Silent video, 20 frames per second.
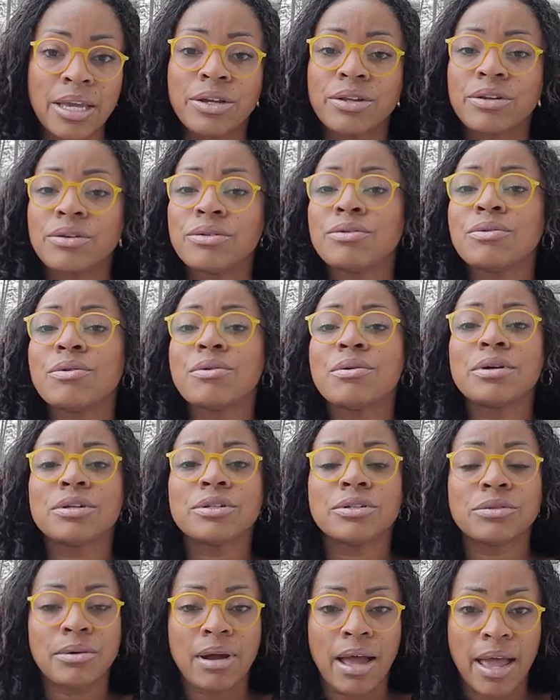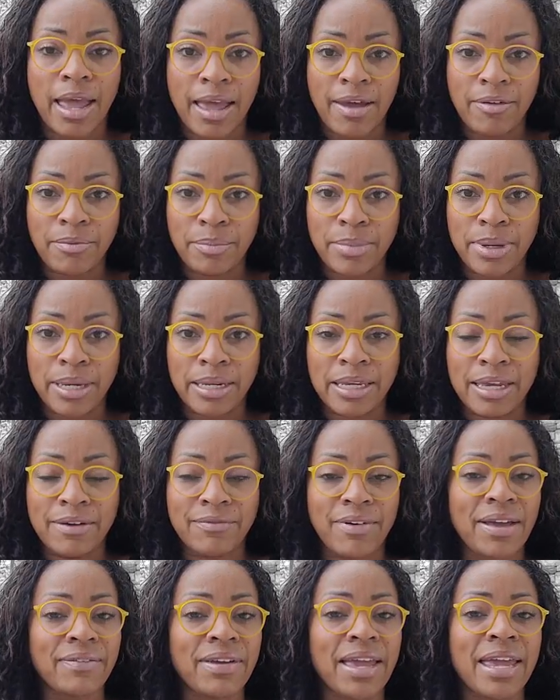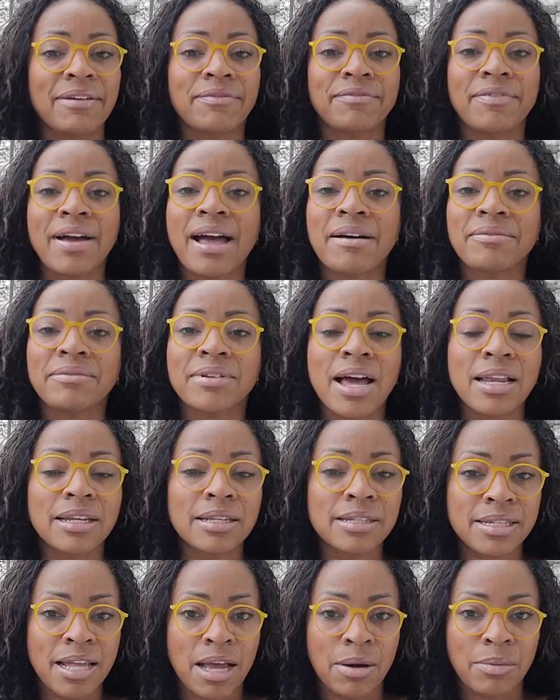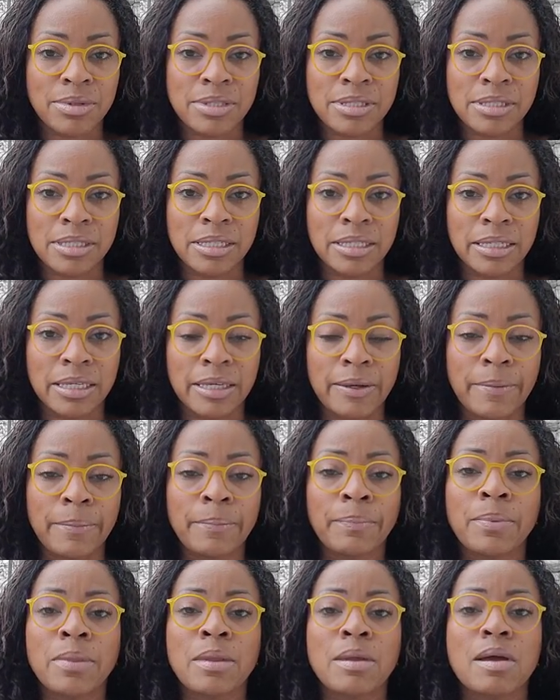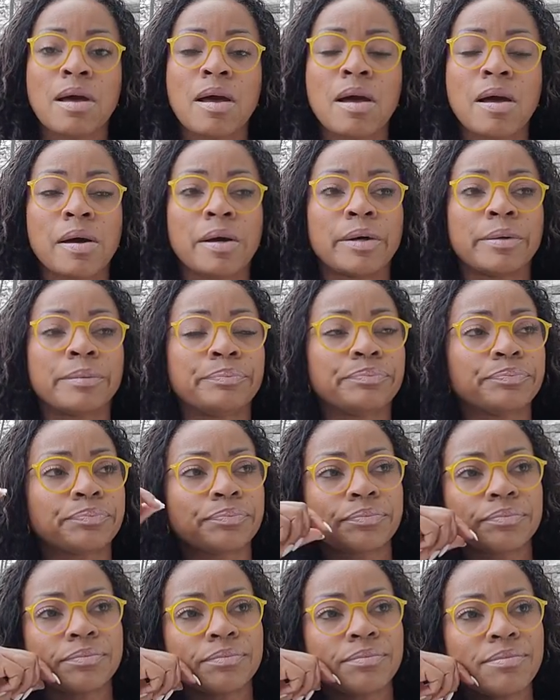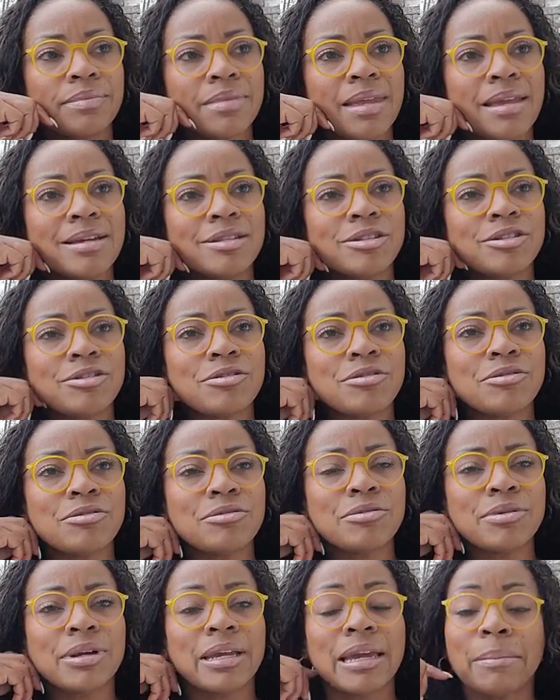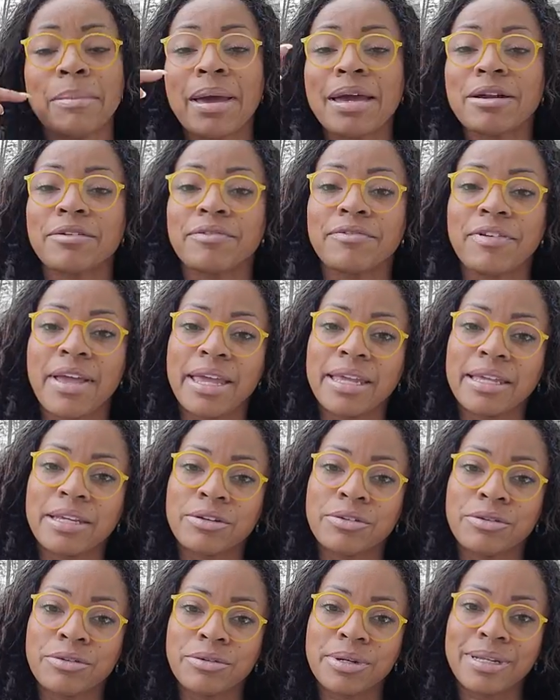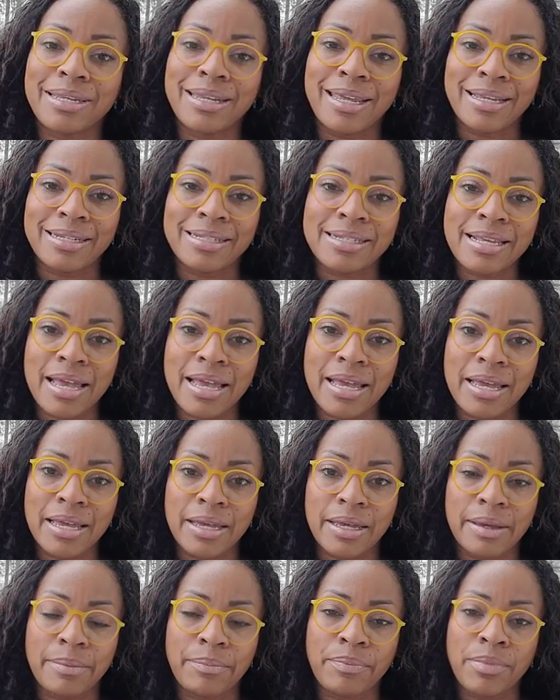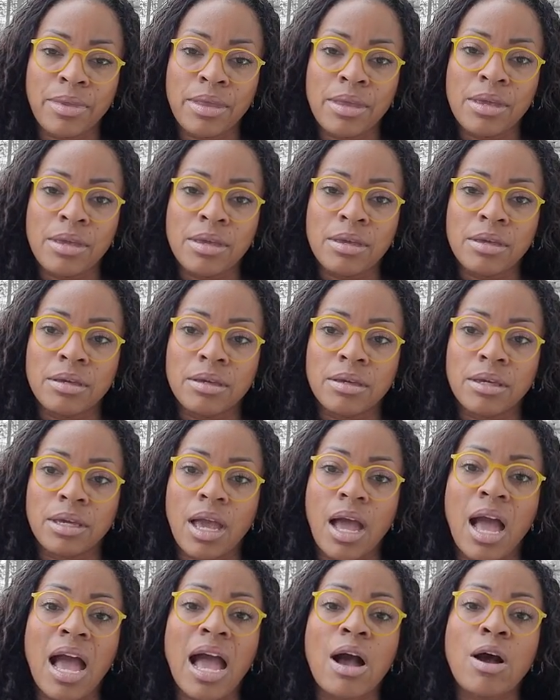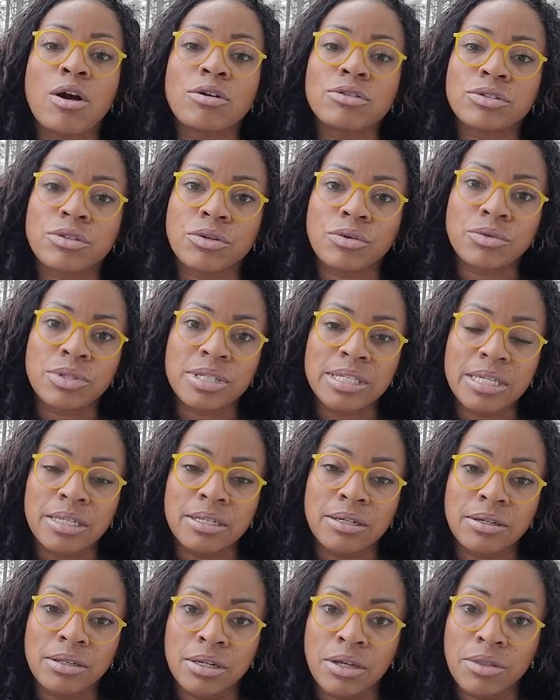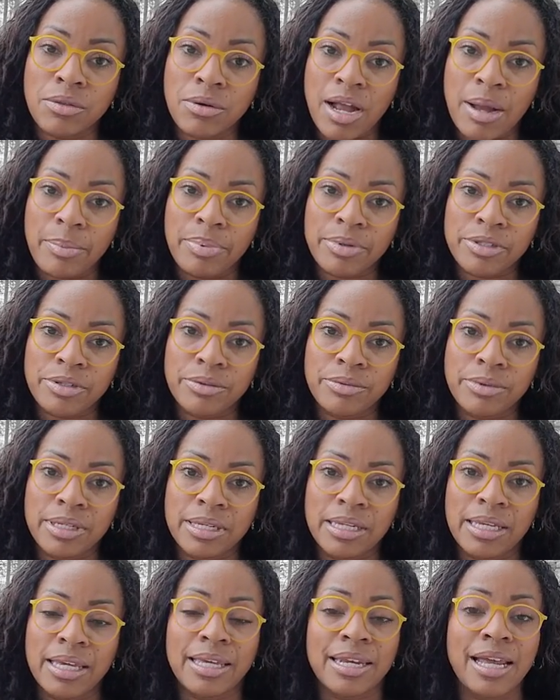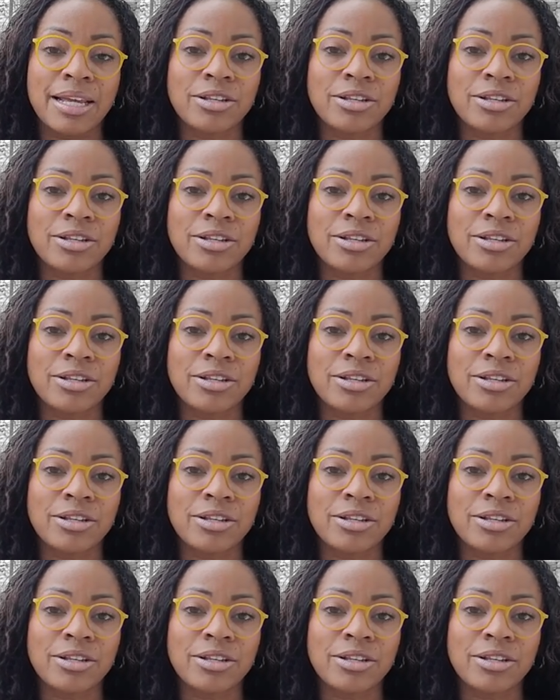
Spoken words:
nor do I have money. If I've had $5, I was lucky. Um, and so, matter of fact, during that time, I also seen another opportunity and I